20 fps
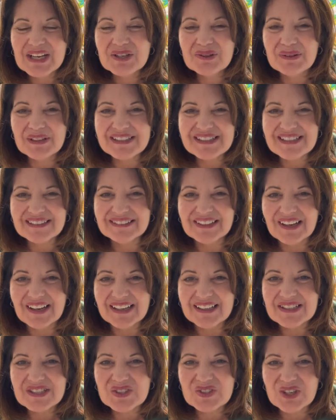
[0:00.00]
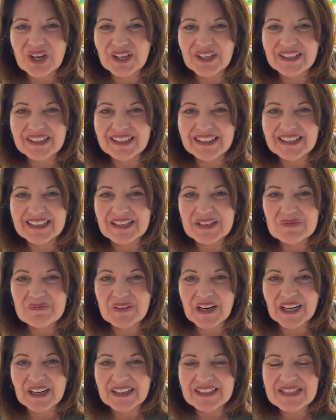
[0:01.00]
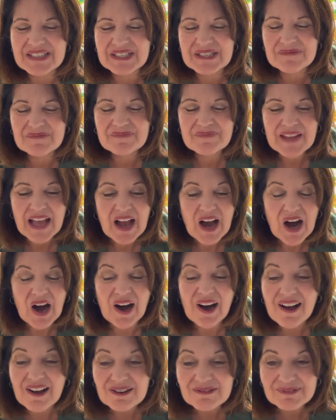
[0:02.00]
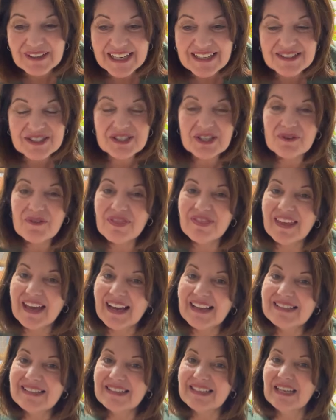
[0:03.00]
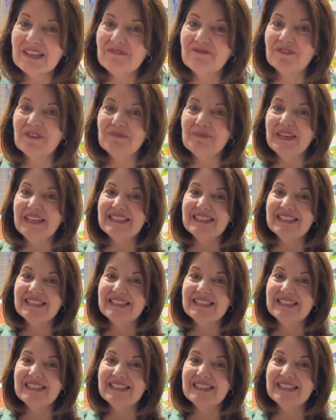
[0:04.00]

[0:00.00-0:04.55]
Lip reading: quilt along starting in March. All right, so that's it for me